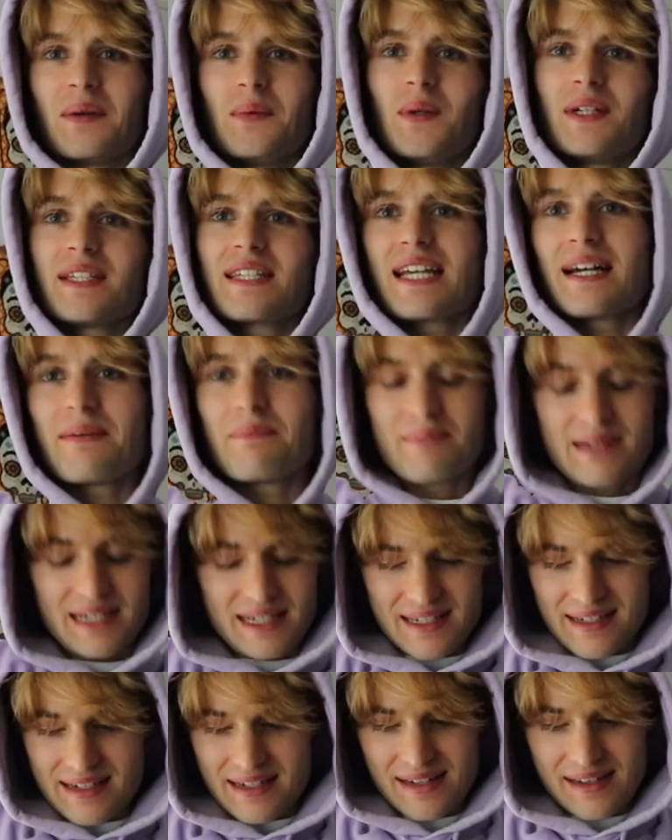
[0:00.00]
What's up,
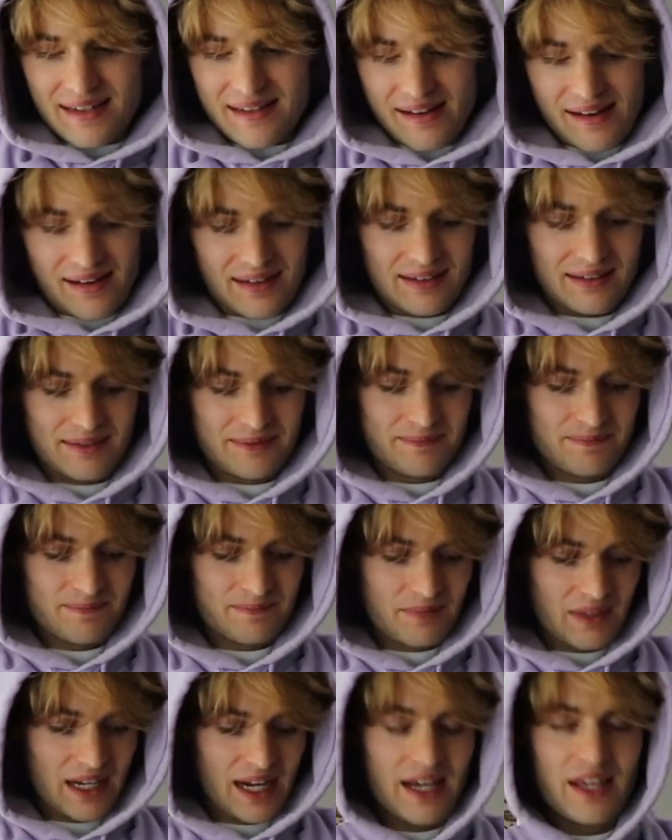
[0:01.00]
bestie? Um,
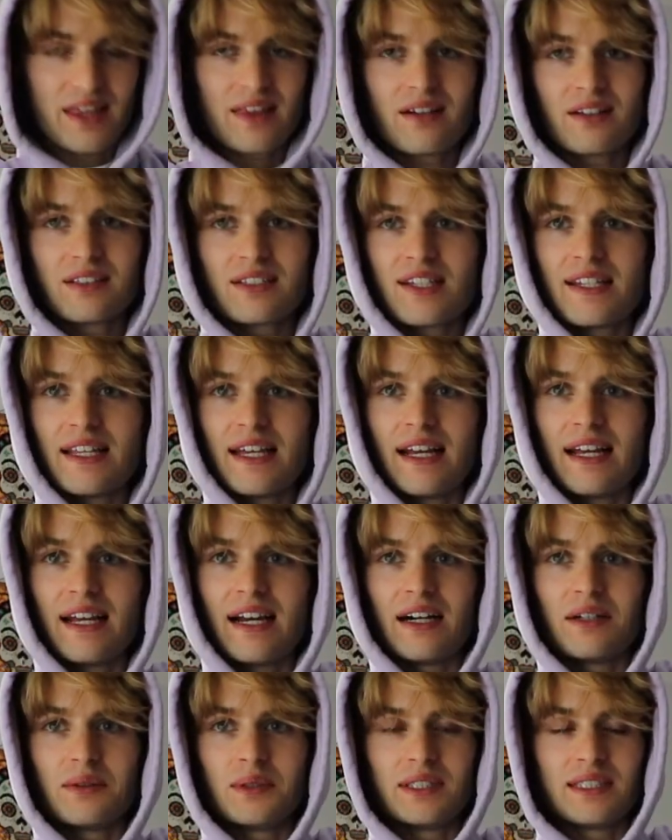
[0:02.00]
I thought today
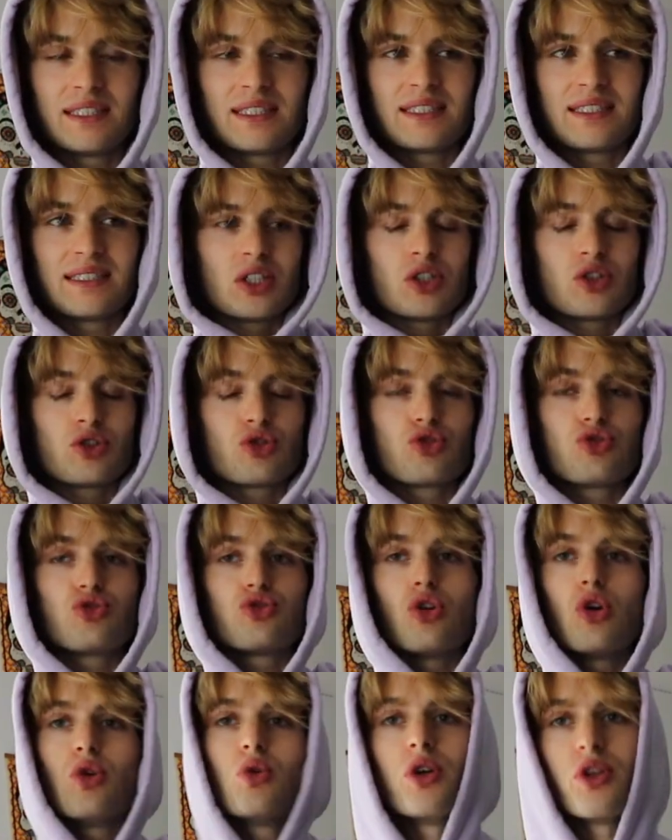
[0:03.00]
I was
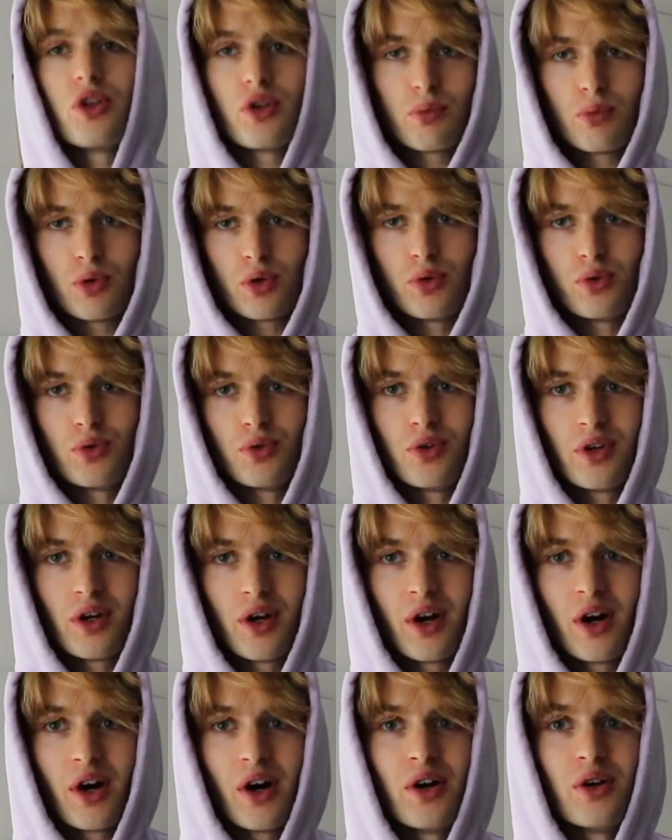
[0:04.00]
so in the mood
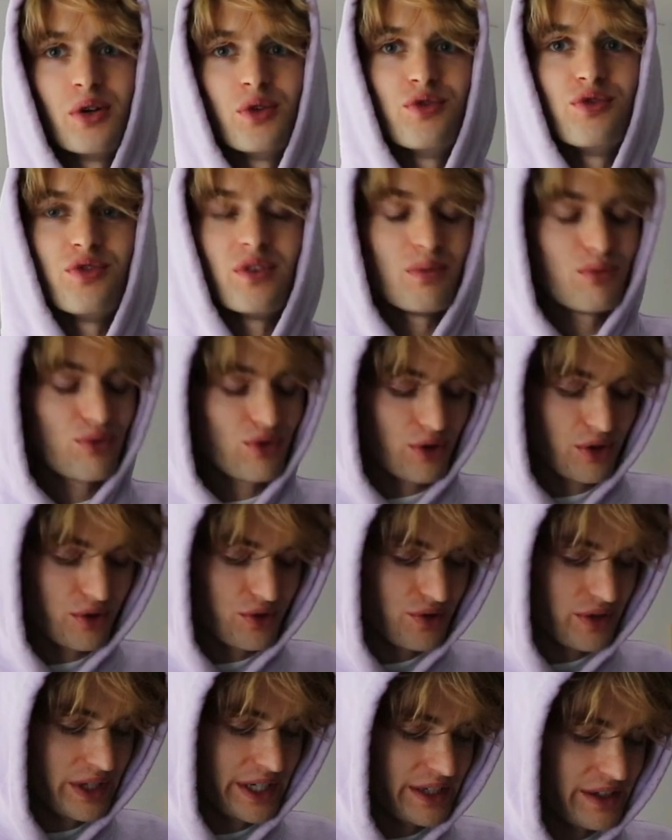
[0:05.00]
of
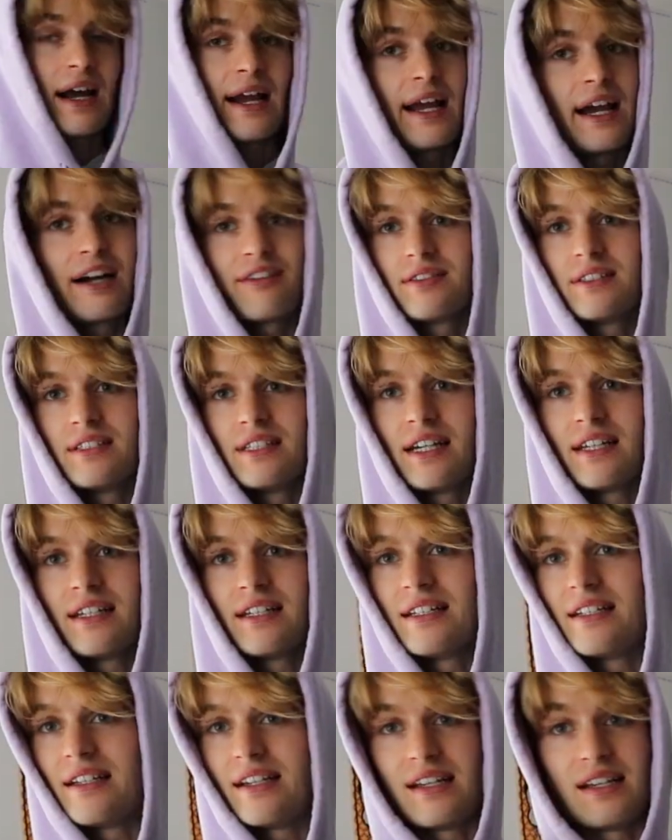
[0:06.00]
embroidering. I haven't done
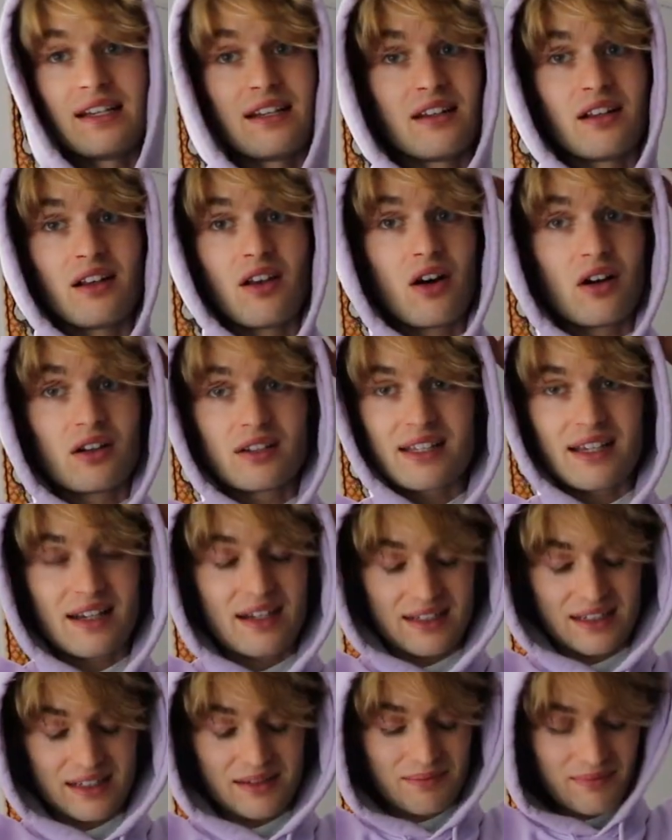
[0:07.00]
it in a long
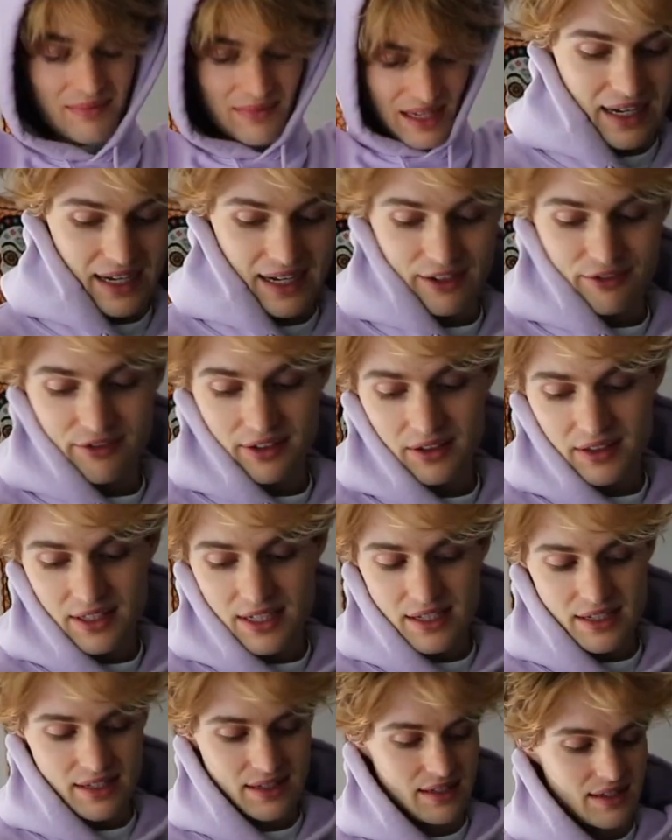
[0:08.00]
time. I found
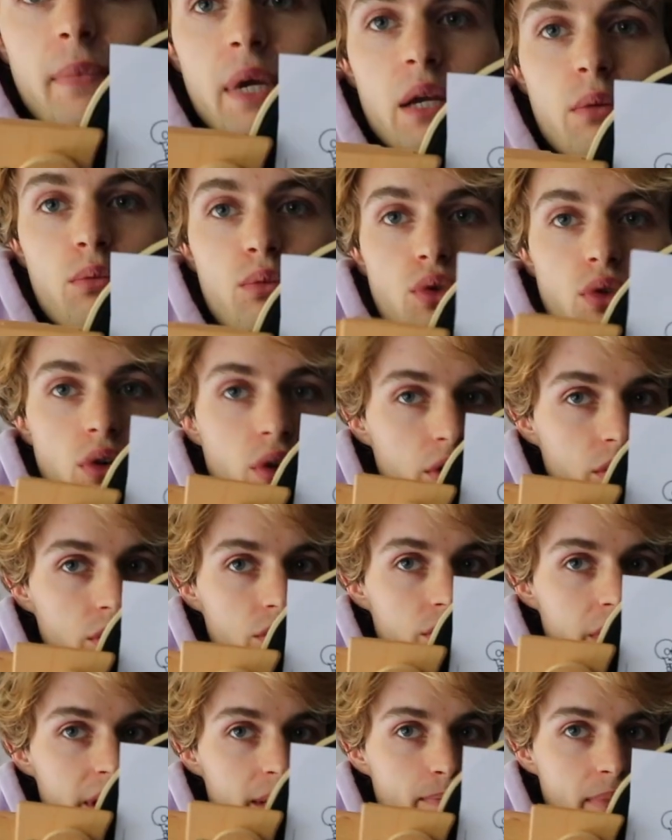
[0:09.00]
this
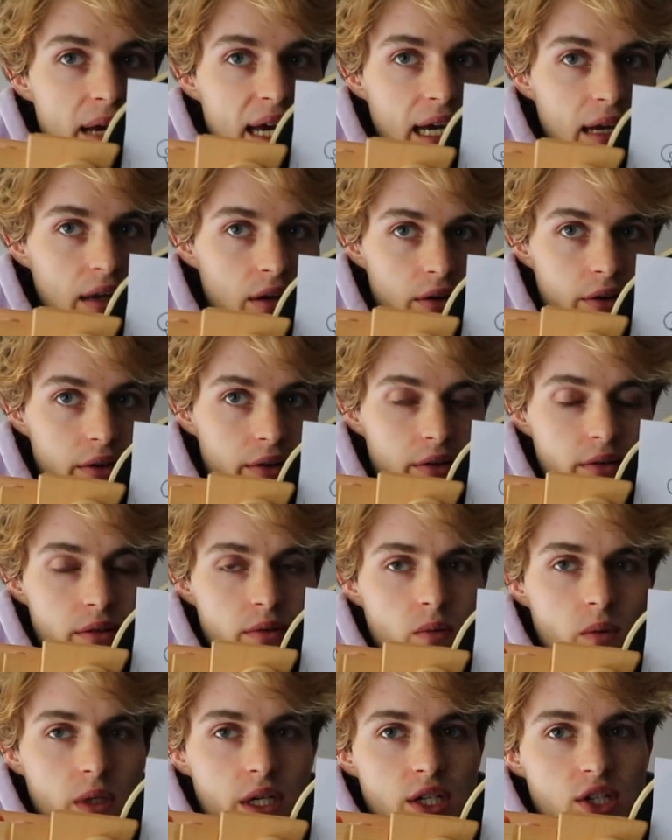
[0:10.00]
embroidery
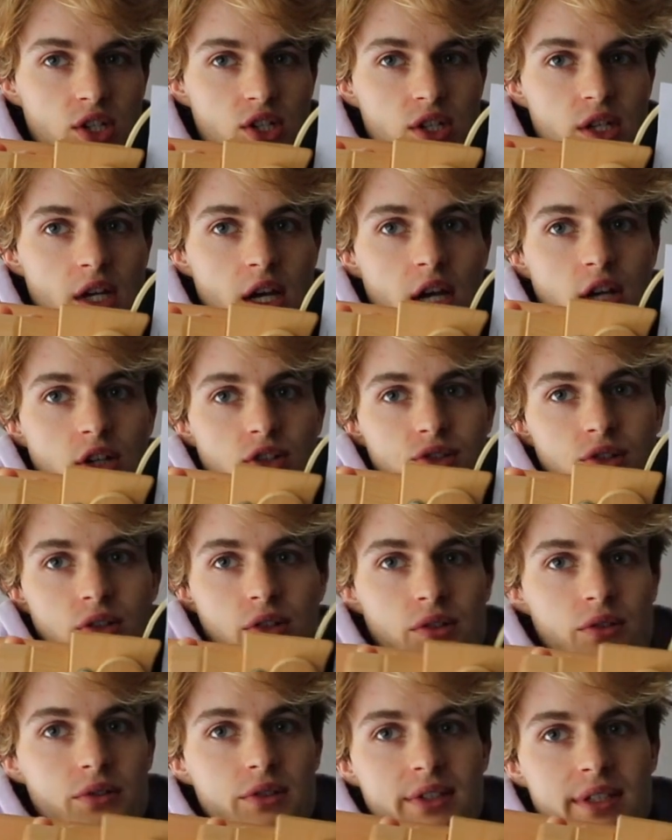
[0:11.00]
pattern which
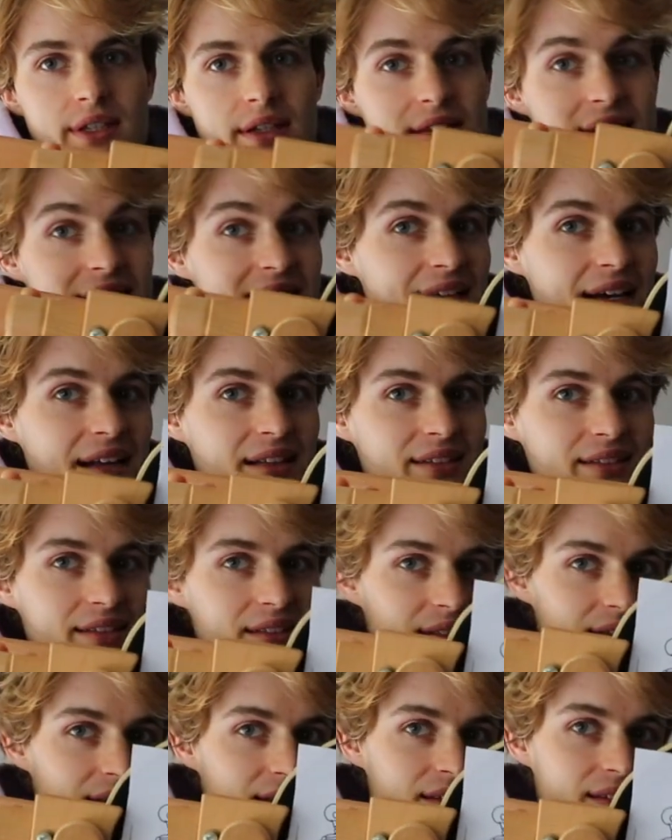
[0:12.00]
shows
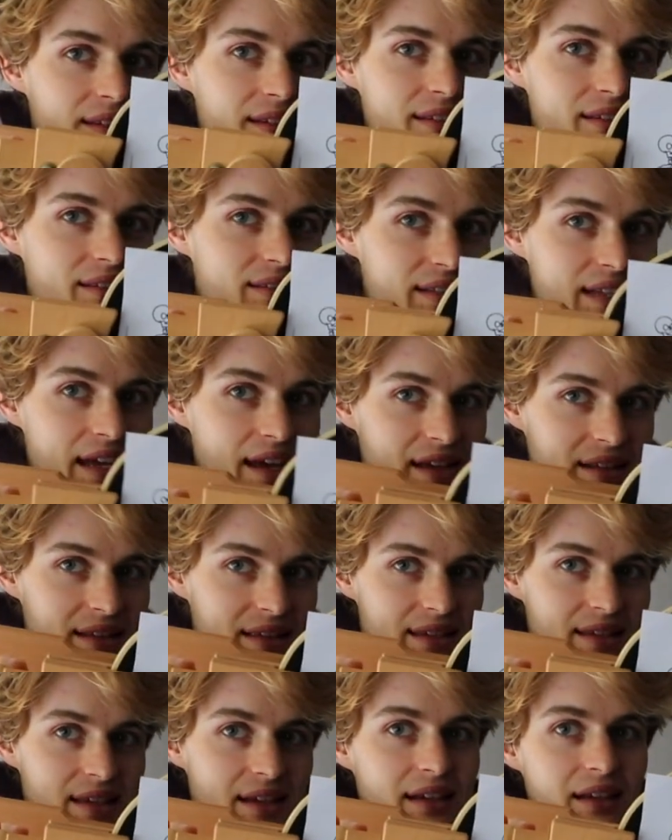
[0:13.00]
skeletons
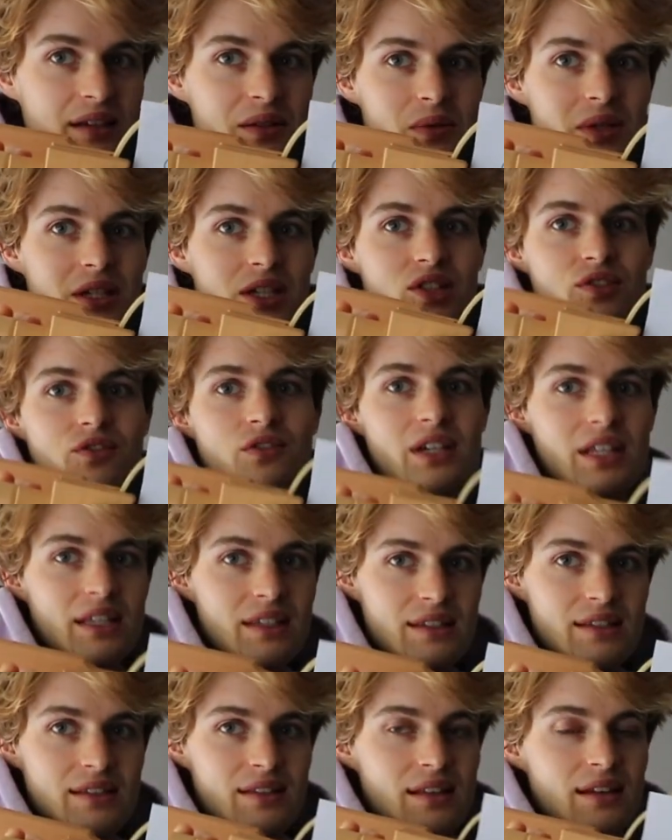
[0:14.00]
dancing, which
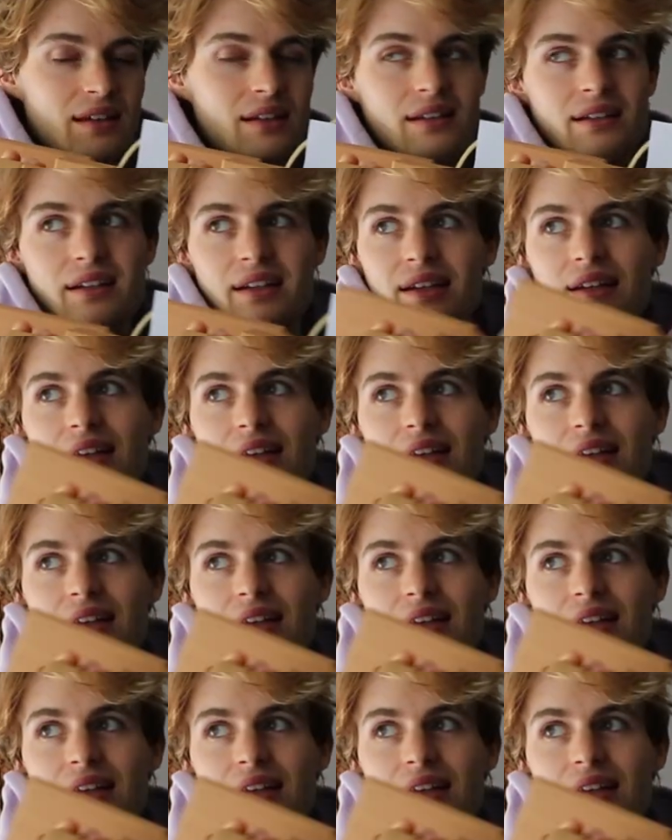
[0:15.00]
fits the